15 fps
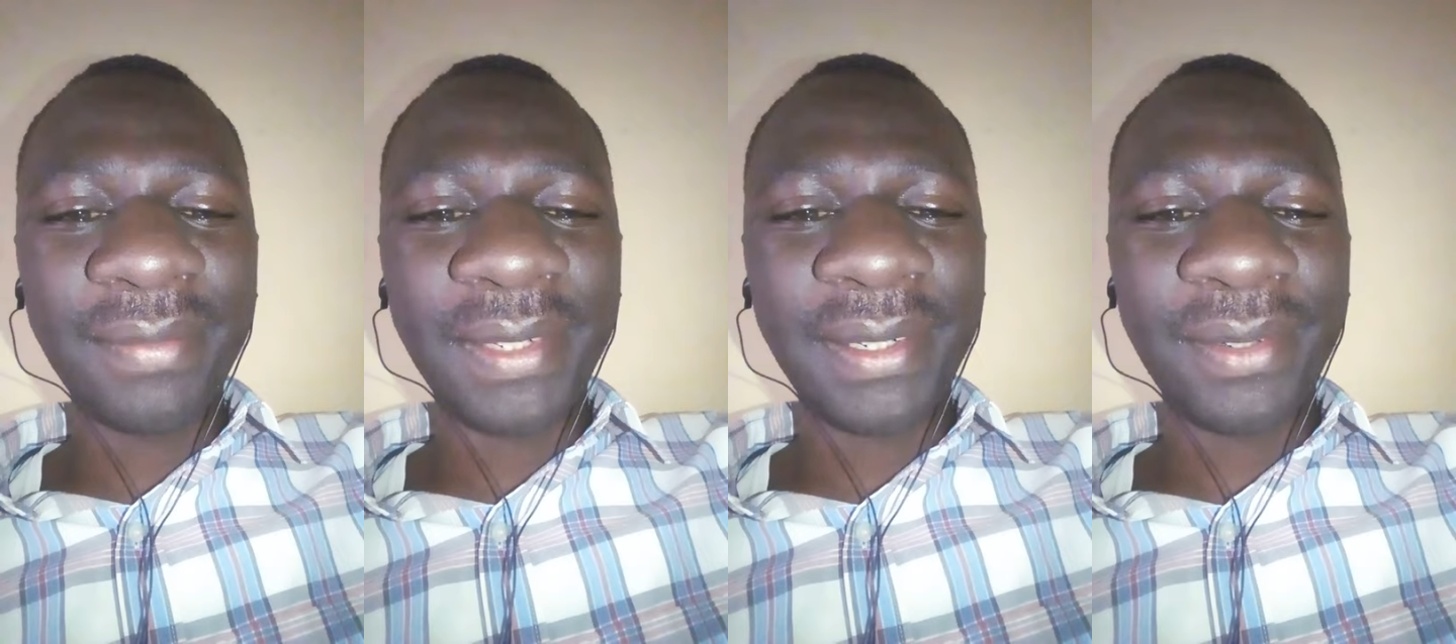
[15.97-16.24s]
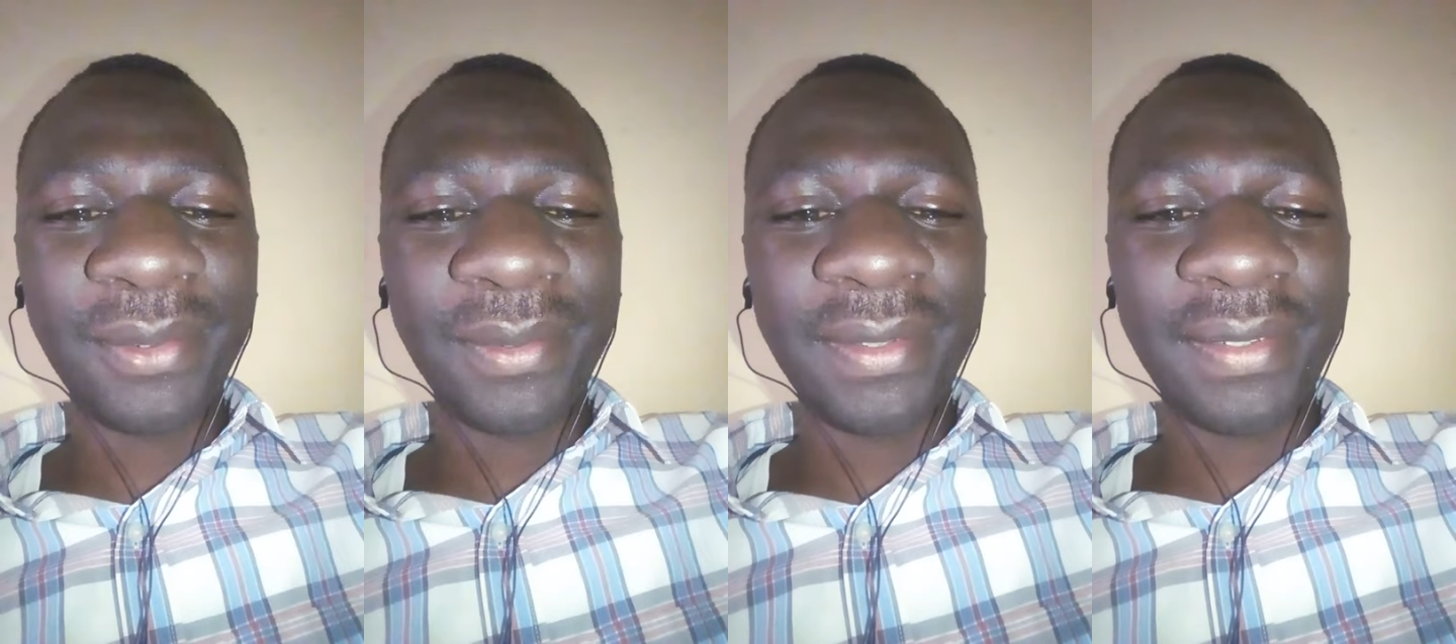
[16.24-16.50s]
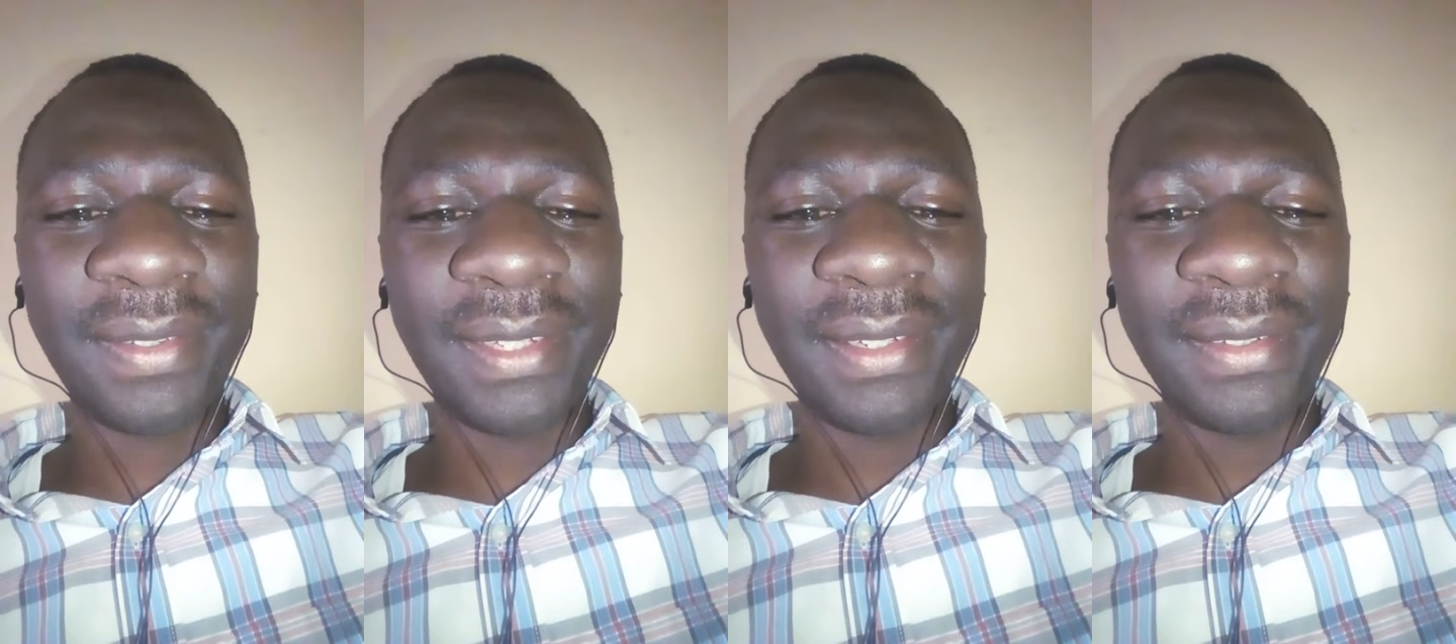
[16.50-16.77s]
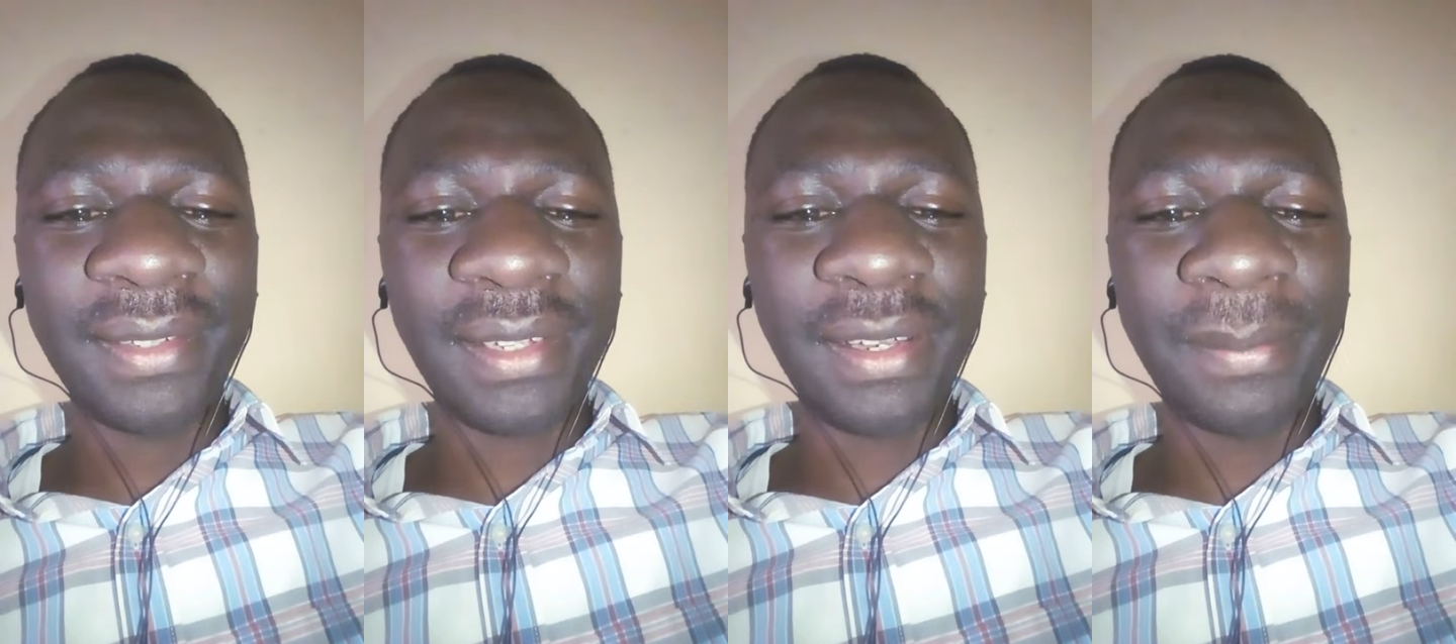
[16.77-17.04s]
very good
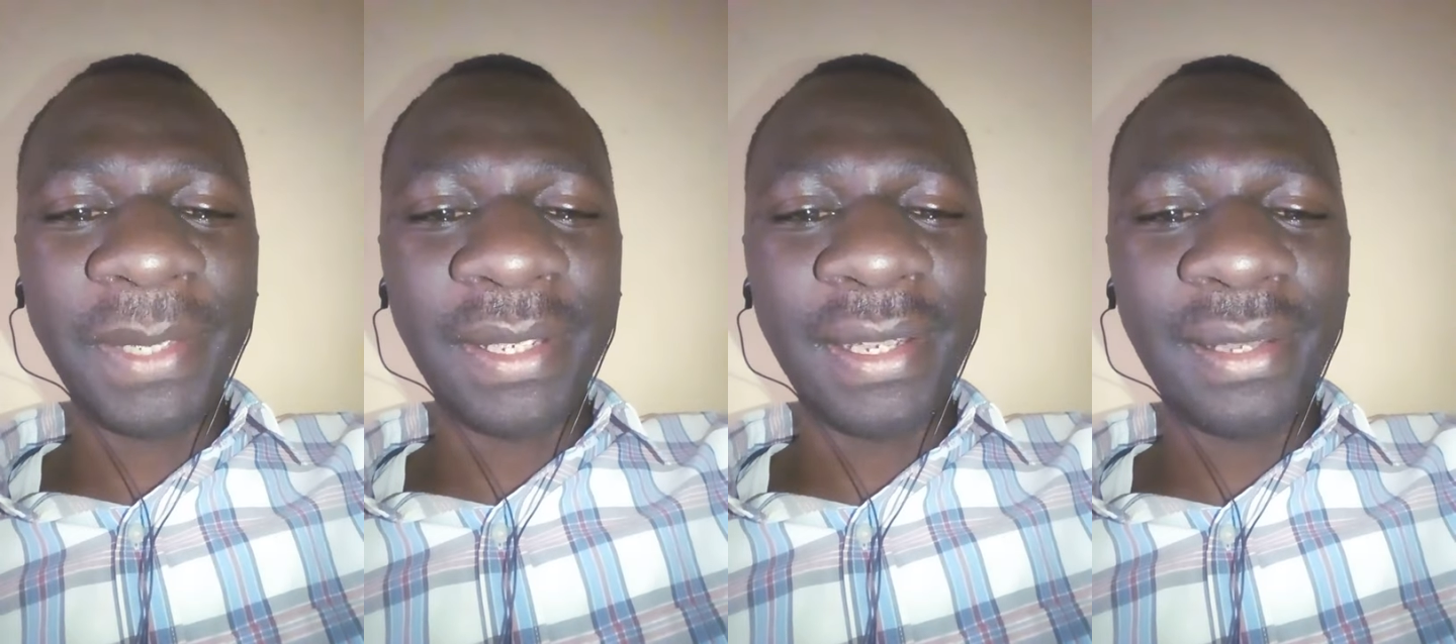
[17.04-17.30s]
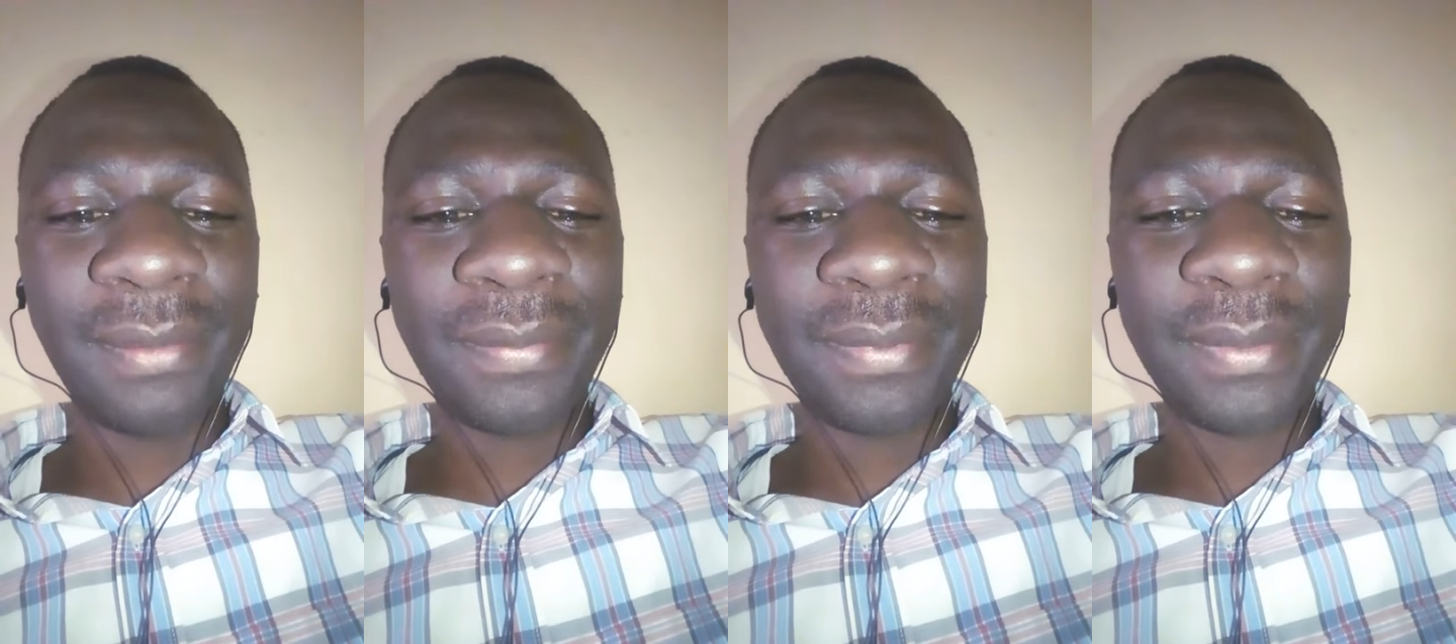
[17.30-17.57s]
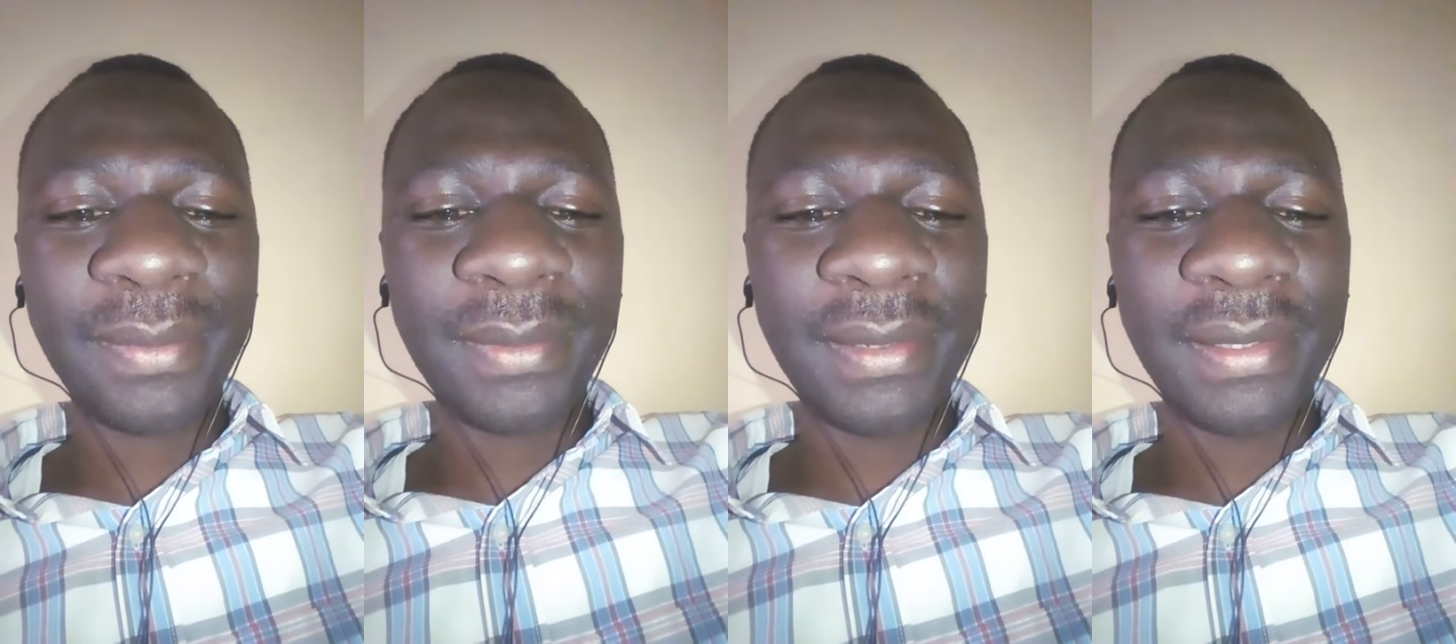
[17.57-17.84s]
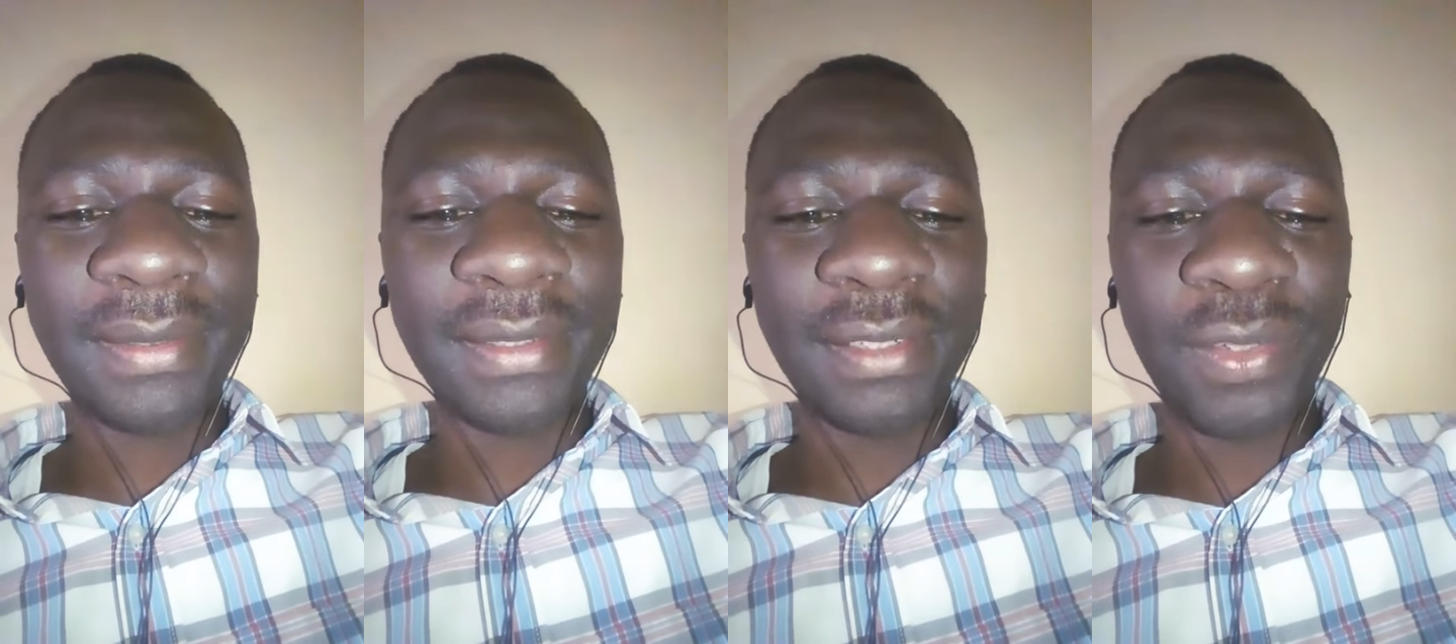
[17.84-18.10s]
things coming up
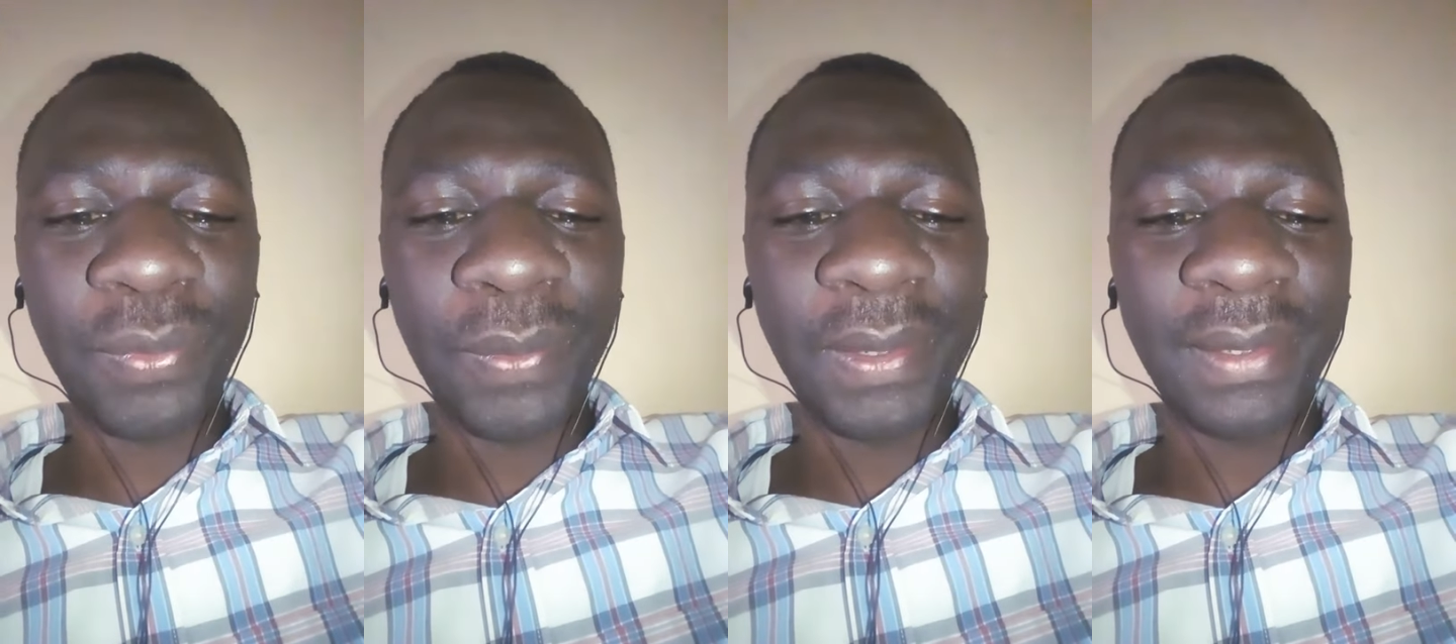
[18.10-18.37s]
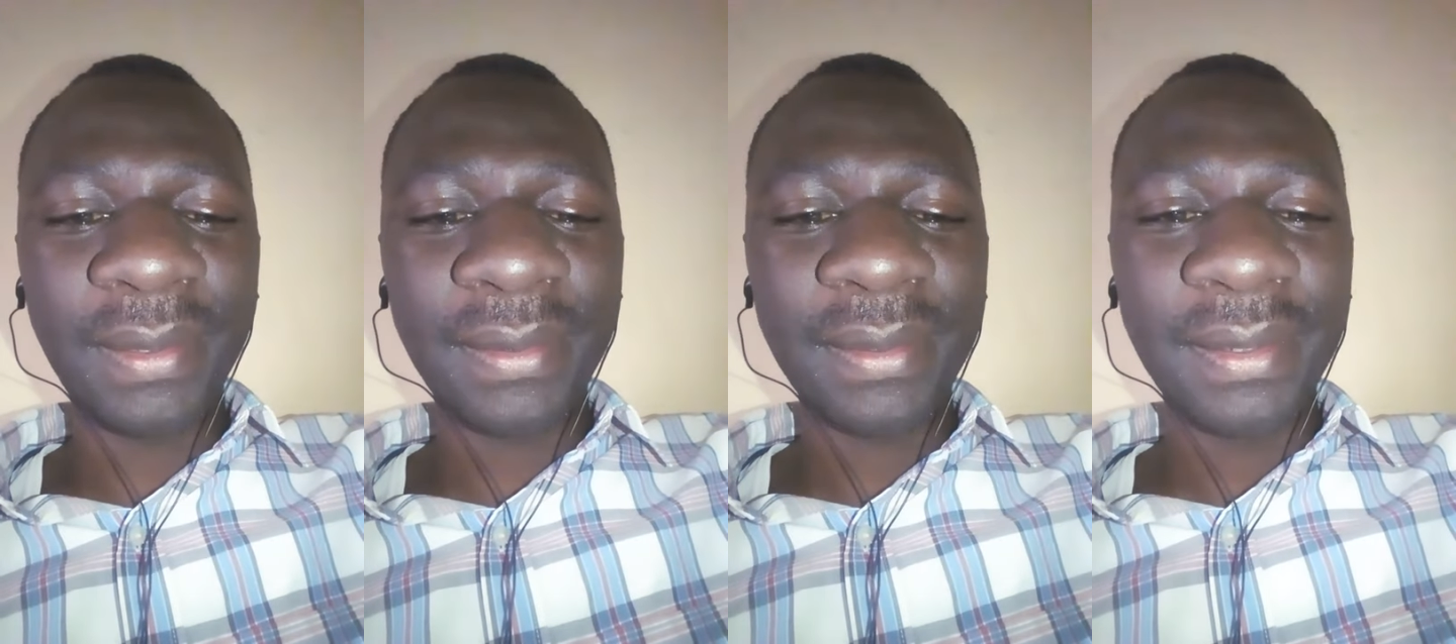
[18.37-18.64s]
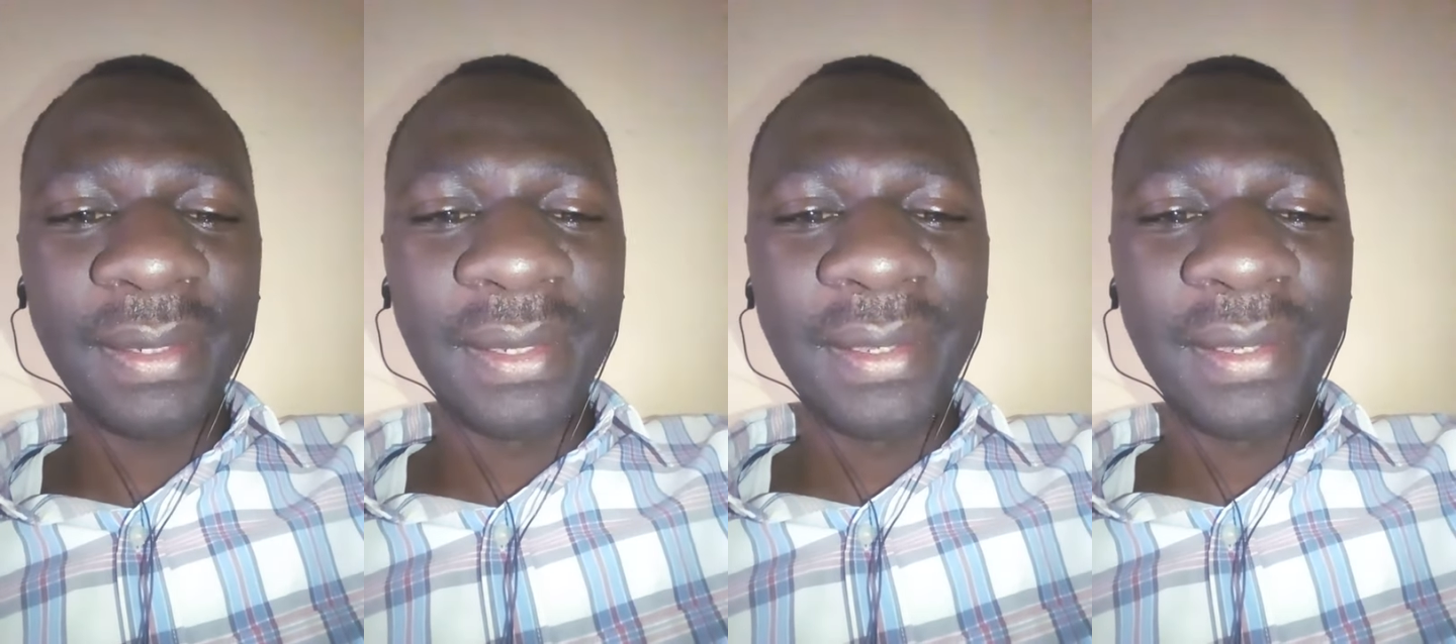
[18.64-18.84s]
that will